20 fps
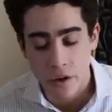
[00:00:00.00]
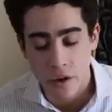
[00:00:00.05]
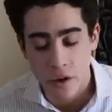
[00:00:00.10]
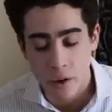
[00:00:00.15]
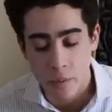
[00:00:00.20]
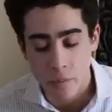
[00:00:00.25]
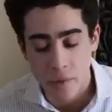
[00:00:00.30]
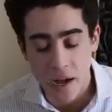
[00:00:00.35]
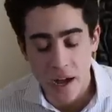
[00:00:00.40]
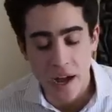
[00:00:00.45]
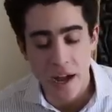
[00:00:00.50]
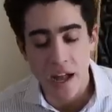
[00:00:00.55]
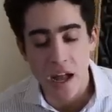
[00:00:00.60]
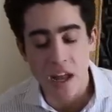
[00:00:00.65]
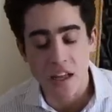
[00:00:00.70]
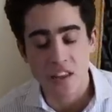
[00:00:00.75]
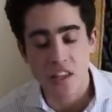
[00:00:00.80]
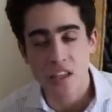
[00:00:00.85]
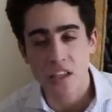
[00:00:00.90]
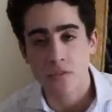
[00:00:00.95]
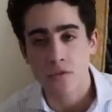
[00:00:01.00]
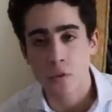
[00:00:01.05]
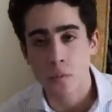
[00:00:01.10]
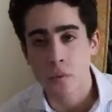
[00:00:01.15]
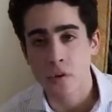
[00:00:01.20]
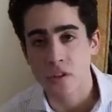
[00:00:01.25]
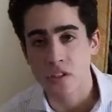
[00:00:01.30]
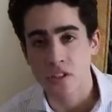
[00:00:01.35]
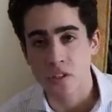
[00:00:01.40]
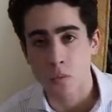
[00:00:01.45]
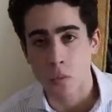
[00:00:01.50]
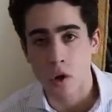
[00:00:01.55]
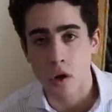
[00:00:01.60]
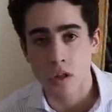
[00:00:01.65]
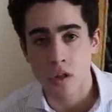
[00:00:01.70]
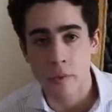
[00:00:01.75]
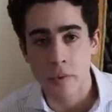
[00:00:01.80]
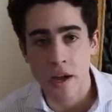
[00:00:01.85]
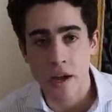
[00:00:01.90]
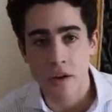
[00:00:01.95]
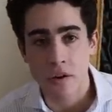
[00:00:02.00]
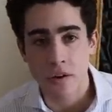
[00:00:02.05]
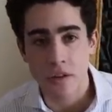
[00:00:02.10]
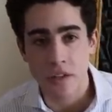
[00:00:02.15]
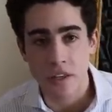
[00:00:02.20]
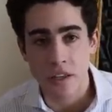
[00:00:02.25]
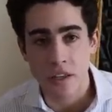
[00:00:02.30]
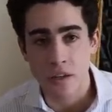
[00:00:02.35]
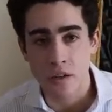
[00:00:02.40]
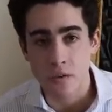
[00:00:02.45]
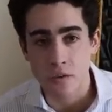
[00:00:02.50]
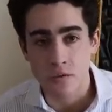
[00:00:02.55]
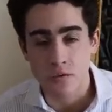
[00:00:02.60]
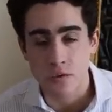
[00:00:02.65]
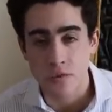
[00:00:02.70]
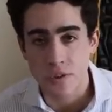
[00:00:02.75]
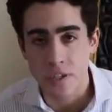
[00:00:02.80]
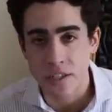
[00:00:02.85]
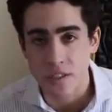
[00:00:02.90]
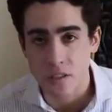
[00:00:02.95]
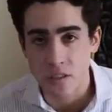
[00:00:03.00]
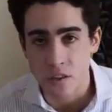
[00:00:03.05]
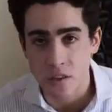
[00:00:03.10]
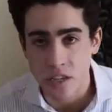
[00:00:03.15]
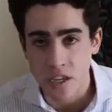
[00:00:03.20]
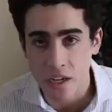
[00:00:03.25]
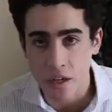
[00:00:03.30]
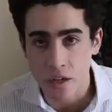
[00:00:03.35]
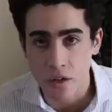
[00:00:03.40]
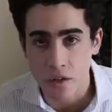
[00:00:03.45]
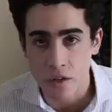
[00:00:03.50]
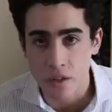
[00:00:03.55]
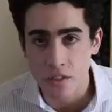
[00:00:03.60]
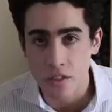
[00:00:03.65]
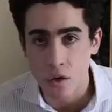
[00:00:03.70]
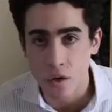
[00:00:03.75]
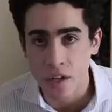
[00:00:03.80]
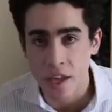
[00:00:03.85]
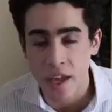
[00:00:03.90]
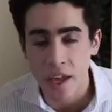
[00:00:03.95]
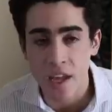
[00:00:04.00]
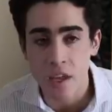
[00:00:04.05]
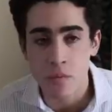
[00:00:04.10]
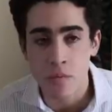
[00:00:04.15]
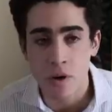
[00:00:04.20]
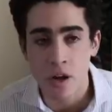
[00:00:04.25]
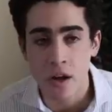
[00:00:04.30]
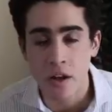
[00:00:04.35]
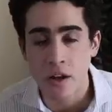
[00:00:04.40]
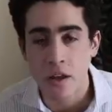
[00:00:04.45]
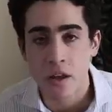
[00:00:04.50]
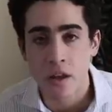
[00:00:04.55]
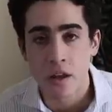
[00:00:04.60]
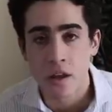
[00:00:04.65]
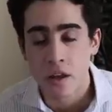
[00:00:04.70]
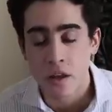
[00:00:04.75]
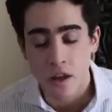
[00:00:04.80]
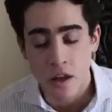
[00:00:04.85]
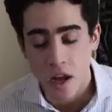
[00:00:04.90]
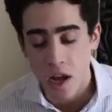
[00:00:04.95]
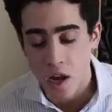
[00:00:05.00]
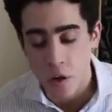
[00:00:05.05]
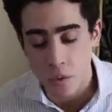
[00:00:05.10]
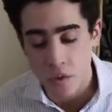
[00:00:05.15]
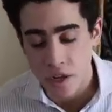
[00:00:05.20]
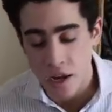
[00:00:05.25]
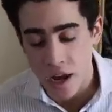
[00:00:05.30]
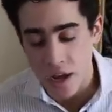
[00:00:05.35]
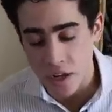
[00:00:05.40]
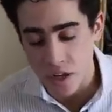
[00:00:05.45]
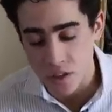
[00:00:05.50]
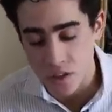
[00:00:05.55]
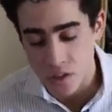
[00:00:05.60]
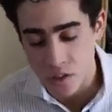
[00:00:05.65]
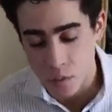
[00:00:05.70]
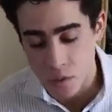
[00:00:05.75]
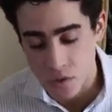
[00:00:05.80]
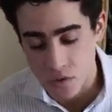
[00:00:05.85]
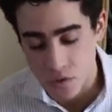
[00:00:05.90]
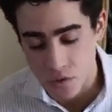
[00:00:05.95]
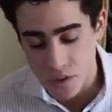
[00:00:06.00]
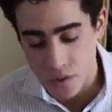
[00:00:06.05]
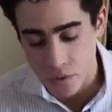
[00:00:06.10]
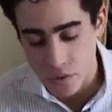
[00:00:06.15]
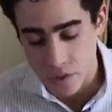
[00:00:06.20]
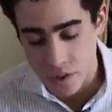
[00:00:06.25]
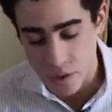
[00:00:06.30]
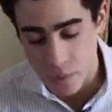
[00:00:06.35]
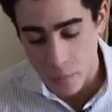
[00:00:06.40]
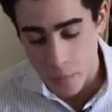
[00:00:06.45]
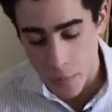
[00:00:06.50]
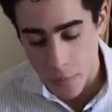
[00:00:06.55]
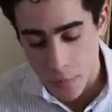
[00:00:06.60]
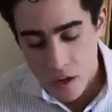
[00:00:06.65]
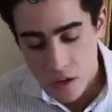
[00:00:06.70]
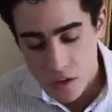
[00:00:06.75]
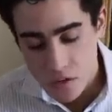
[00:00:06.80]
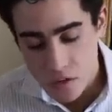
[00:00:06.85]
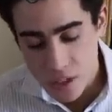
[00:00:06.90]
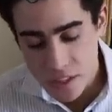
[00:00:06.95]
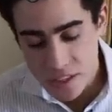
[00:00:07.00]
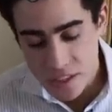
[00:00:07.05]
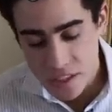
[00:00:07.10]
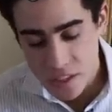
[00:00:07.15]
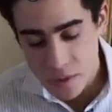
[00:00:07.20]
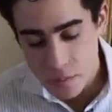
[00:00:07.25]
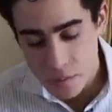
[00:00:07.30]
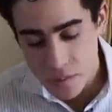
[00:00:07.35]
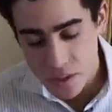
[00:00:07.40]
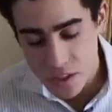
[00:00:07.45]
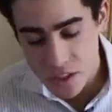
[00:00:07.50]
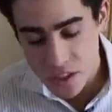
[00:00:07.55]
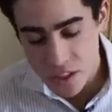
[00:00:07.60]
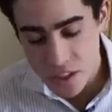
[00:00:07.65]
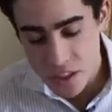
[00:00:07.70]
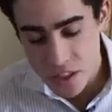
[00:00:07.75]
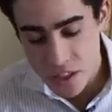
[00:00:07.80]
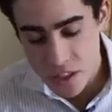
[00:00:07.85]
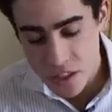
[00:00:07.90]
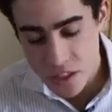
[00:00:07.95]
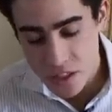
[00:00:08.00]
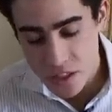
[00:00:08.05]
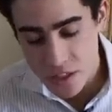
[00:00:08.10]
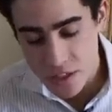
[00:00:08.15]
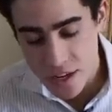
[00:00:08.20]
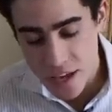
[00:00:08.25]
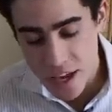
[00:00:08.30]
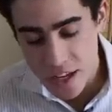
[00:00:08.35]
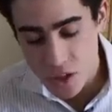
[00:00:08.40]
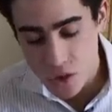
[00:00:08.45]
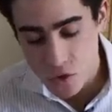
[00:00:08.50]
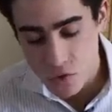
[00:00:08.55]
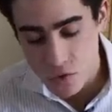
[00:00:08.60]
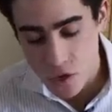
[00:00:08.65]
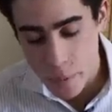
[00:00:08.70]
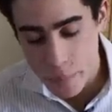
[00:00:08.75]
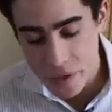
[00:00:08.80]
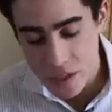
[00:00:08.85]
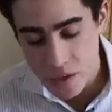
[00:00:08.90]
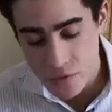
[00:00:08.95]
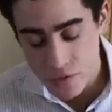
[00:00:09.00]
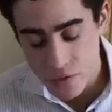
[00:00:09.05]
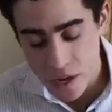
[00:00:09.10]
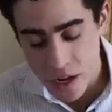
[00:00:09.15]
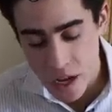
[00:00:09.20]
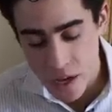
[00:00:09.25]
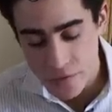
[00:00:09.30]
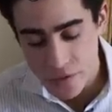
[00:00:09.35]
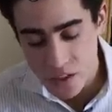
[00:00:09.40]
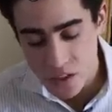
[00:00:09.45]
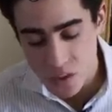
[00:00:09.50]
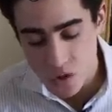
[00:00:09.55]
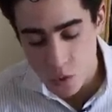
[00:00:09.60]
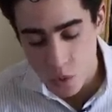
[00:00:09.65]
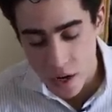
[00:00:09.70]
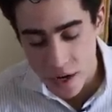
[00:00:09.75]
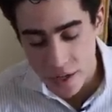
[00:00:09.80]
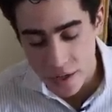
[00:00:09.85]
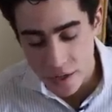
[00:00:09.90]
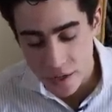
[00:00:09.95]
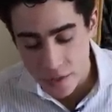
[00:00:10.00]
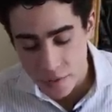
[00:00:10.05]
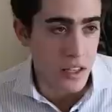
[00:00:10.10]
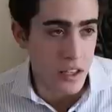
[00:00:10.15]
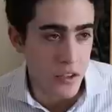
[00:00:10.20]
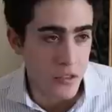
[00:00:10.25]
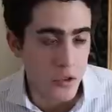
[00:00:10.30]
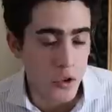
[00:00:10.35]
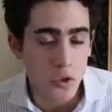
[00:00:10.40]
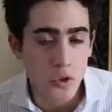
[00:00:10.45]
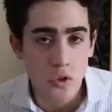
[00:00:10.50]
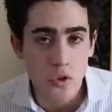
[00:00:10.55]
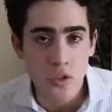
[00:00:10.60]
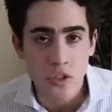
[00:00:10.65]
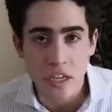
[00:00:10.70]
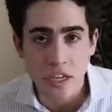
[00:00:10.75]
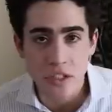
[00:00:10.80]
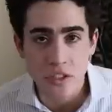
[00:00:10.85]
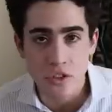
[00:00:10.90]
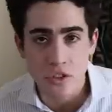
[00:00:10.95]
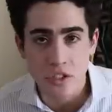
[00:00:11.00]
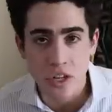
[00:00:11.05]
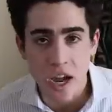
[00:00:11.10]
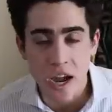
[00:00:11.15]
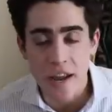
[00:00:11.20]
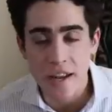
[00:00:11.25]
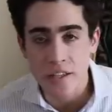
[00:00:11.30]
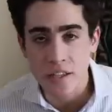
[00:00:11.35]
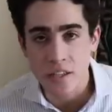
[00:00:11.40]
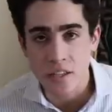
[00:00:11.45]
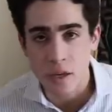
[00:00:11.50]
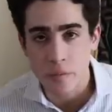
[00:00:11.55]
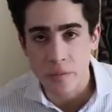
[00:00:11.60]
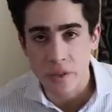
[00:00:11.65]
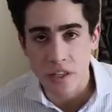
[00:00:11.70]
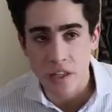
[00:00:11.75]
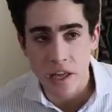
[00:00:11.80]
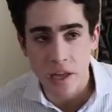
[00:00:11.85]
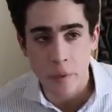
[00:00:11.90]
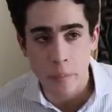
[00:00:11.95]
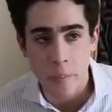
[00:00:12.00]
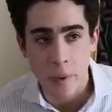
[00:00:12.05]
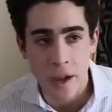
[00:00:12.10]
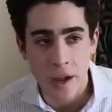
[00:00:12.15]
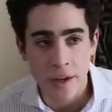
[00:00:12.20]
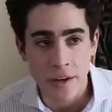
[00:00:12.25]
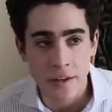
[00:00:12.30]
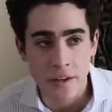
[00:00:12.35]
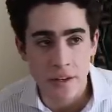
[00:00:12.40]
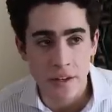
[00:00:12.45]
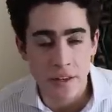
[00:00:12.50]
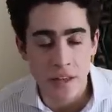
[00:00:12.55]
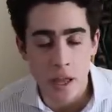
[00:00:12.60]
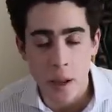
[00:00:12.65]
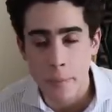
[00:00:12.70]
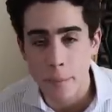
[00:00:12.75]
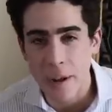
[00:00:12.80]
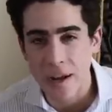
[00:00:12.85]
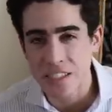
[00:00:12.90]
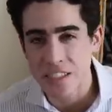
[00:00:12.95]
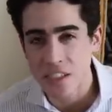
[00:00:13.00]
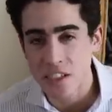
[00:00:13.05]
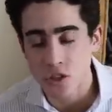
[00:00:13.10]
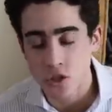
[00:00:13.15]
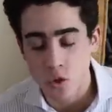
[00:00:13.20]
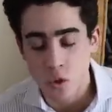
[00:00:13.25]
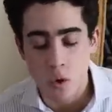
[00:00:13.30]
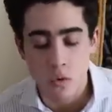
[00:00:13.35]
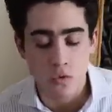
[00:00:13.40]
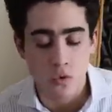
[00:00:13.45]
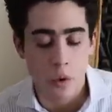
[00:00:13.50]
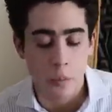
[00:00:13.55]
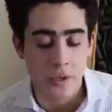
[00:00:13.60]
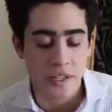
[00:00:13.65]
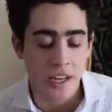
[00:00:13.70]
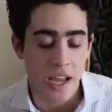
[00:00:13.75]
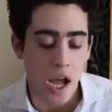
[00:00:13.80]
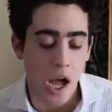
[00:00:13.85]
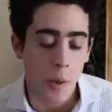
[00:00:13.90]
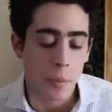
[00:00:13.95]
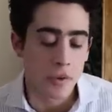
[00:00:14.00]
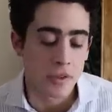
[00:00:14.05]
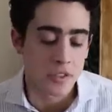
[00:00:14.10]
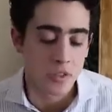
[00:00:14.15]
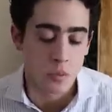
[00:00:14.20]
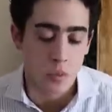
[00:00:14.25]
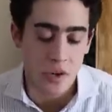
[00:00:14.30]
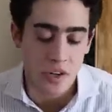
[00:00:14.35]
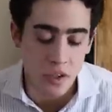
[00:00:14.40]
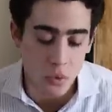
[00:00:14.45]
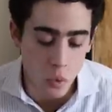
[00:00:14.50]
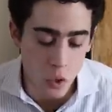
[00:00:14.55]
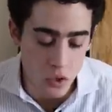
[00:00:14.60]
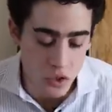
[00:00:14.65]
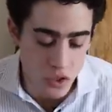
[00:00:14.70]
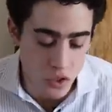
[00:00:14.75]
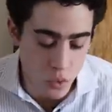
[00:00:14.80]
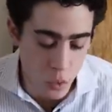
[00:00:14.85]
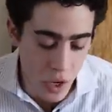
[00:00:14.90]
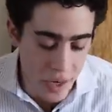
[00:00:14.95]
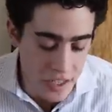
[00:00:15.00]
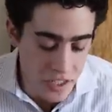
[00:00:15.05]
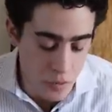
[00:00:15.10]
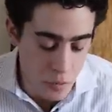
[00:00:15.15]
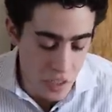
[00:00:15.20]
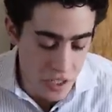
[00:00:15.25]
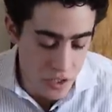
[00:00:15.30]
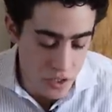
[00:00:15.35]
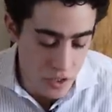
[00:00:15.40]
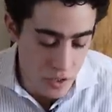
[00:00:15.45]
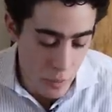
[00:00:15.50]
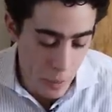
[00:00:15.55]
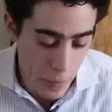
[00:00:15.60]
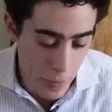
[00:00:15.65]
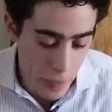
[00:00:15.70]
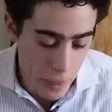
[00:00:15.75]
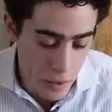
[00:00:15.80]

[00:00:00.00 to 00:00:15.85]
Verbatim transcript: um, I, I, think if you put a small amount in food as a thickener, it's okay, but I would not consume it frequently. Kresge Mashisha, natural remedy for heavy sweating. If you do change your diet to something like mine, that might change your overall metabolism where you won't sweat as much.